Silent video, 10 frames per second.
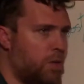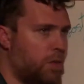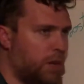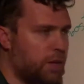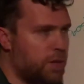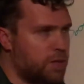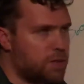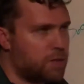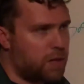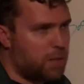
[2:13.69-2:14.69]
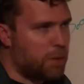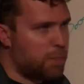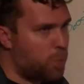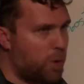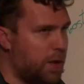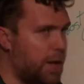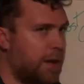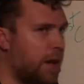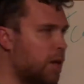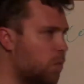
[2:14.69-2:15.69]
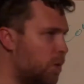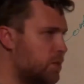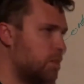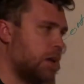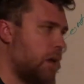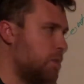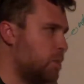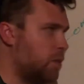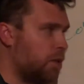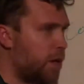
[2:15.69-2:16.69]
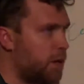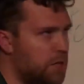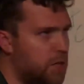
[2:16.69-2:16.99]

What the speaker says: Like, it can be 0.99 to 1 sometimes, but like